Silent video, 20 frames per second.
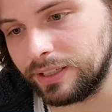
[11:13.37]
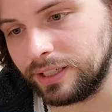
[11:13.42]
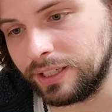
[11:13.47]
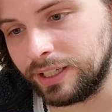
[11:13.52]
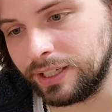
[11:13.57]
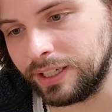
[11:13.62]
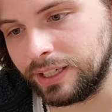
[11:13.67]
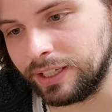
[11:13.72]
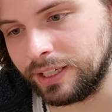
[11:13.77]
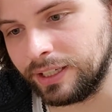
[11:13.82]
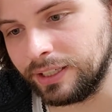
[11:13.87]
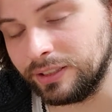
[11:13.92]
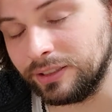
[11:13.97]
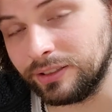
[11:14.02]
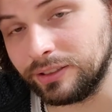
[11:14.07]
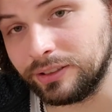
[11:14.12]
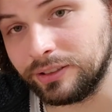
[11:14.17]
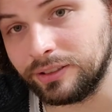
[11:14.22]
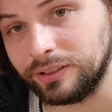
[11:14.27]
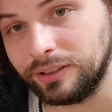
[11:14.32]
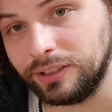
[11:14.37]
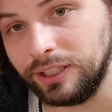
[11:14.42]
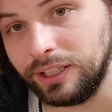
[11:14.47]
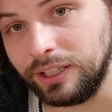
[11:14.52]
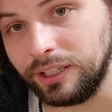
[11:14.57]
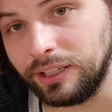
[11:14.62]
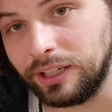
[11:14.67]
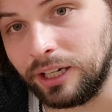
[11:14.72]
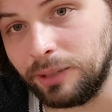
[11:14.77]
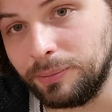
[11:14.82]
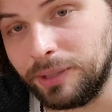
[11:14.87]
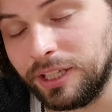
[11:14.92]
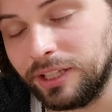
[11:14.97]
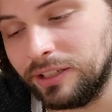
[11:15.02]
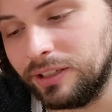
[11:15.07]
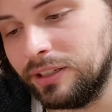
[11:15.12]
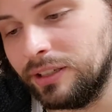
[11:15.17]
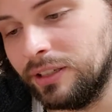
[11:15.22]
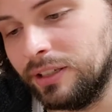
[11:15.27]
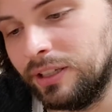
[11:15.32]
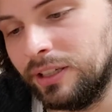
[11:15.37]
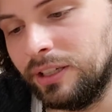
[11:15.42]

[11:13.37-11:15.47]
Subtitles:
And yeah, I mean,